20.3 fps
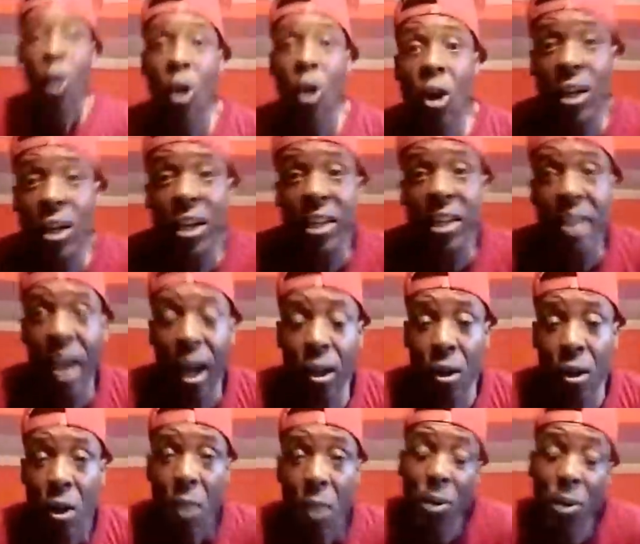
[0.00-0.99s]
Ugly girl
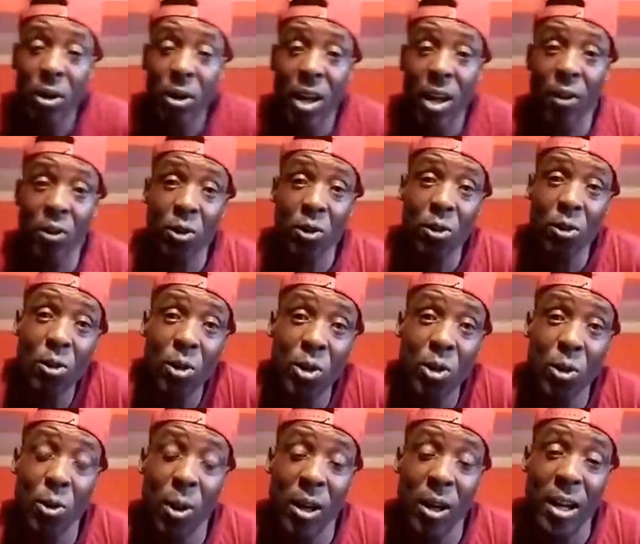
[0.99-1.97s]
proud down no good
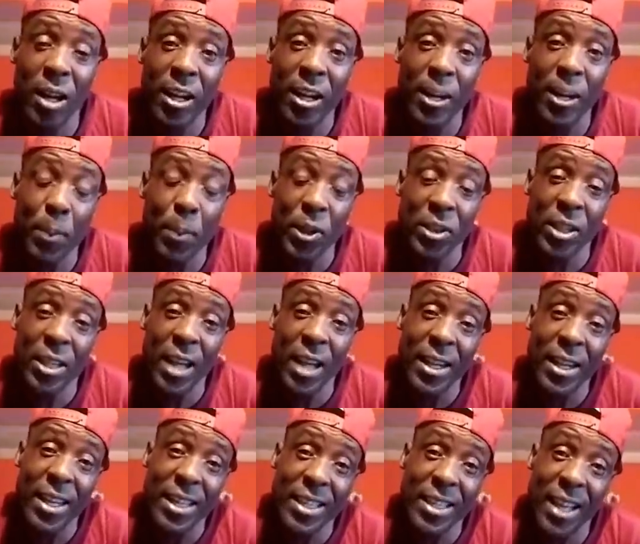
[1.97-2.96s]
whole are the pretty are
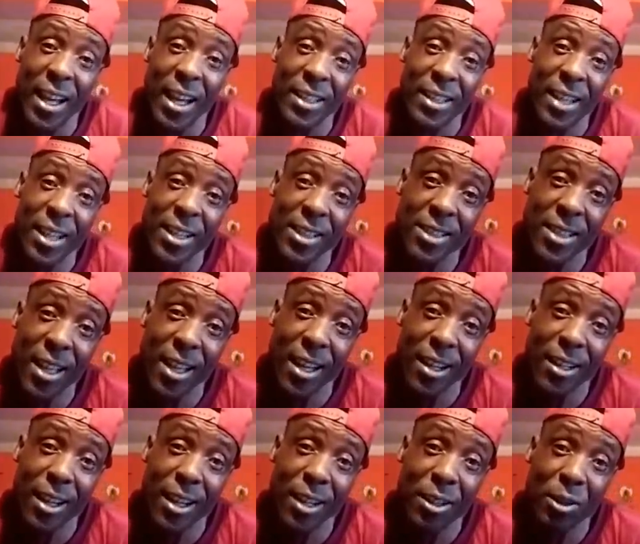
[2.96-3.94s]
the girl and the
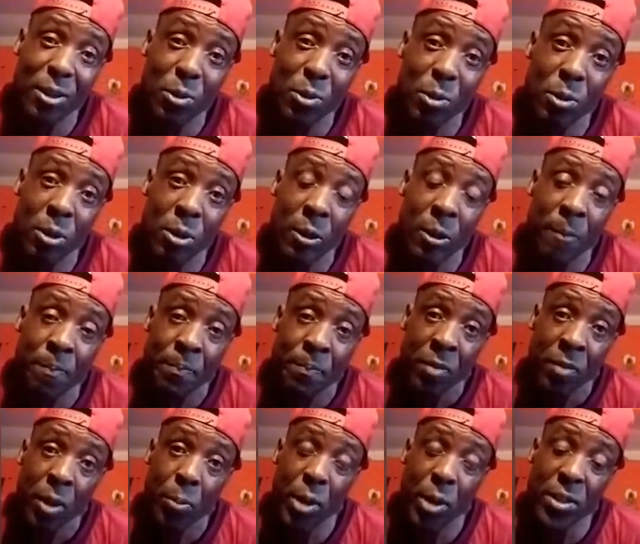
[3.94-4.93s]
snack and the whole.
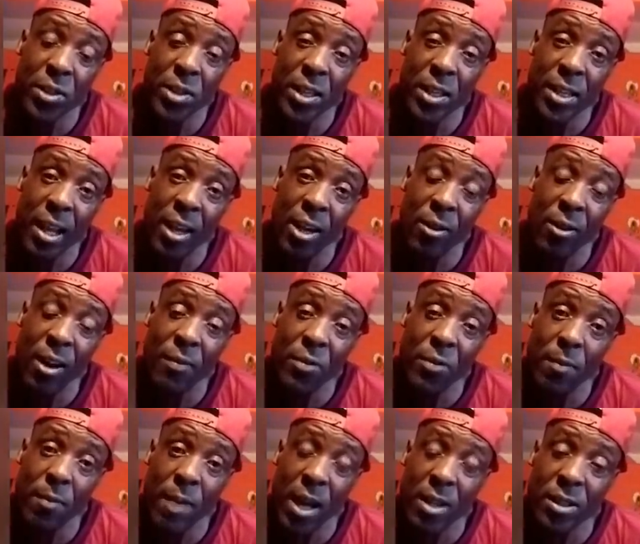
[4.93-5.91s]
Pretty girl have
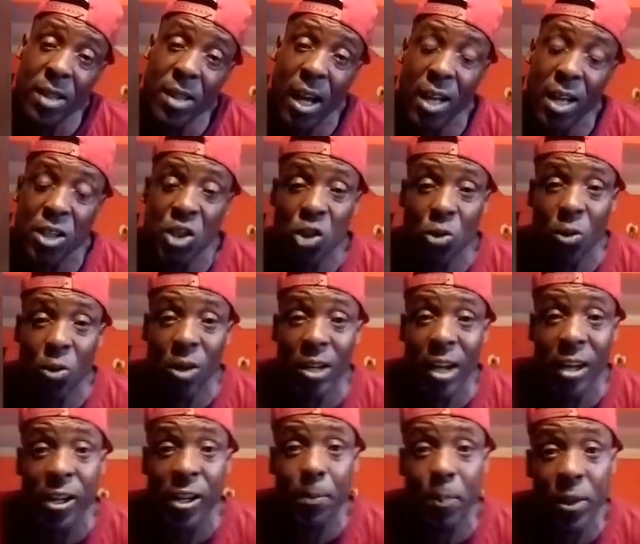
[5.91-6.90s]
no man control
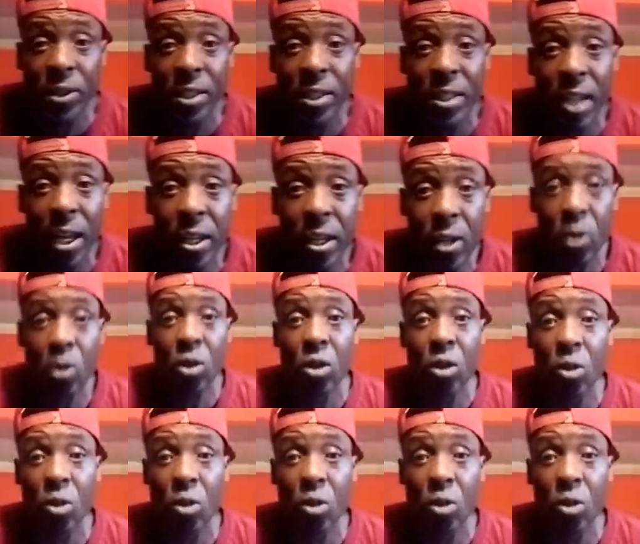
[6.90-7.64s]
and the pretty are the